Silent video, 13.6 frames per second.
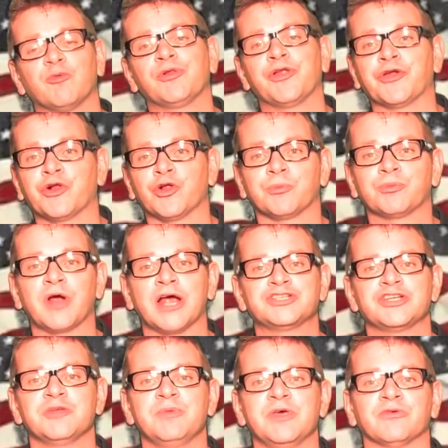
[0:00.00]
political
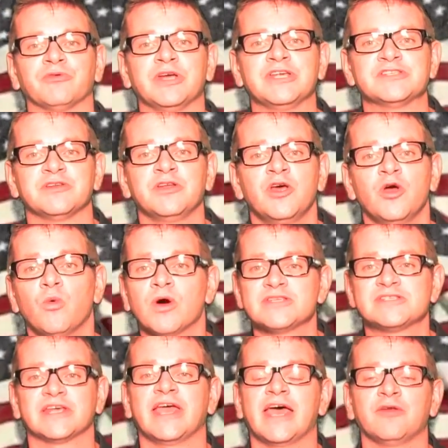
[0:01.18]
oppression to be a reason,
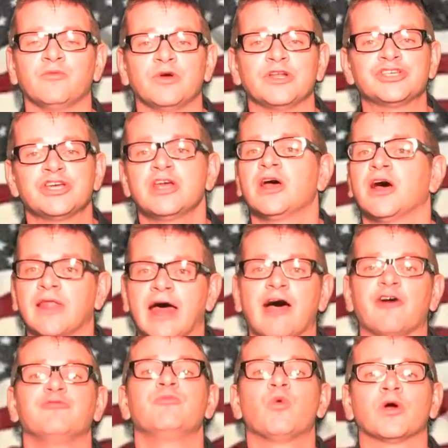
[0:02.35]
once again, which
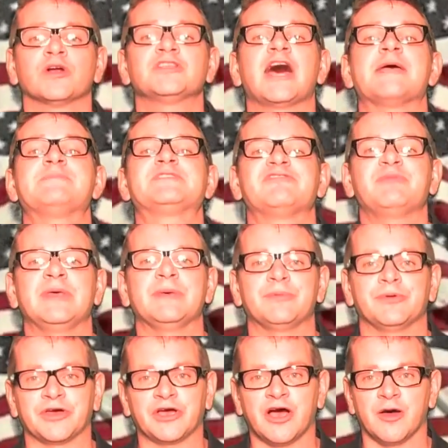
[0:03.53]
allowed more types of people
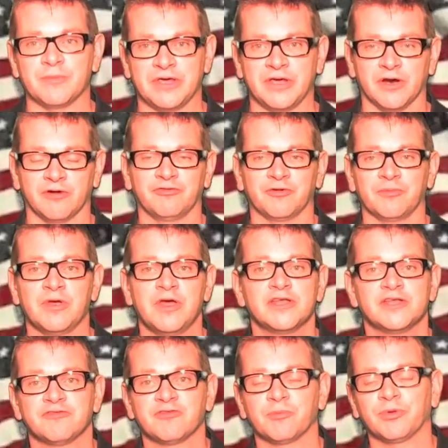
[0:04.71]
to come here from
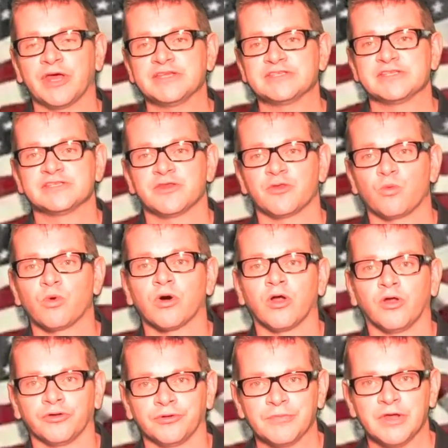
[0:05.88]
different places in the
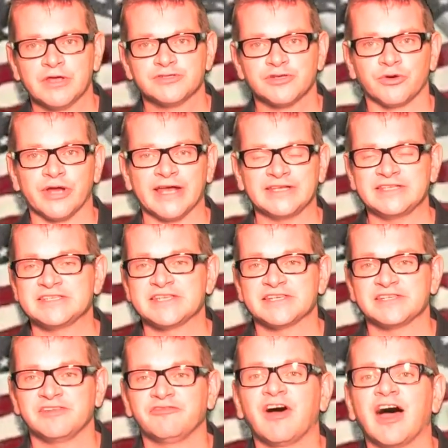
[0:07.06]
world. So
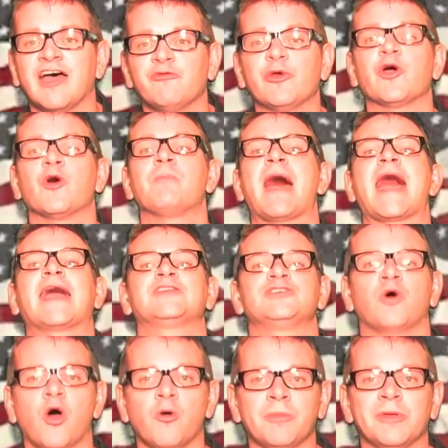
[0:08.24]
1965, we go back
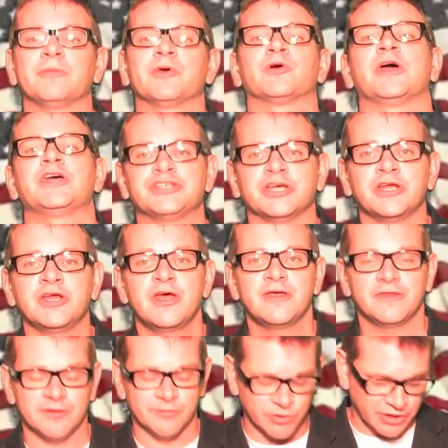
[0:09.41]
to open immigration,
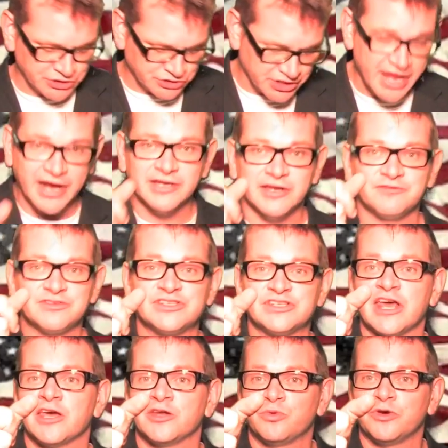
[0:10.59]
the Immigration Act of,
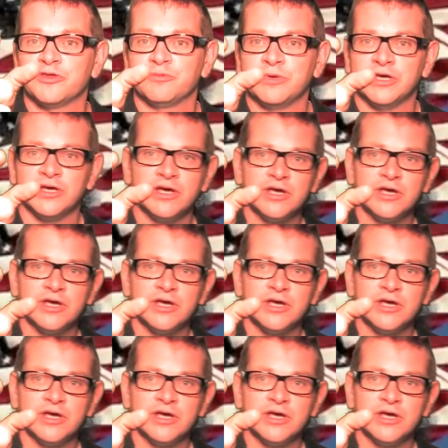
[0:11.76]
say it with me,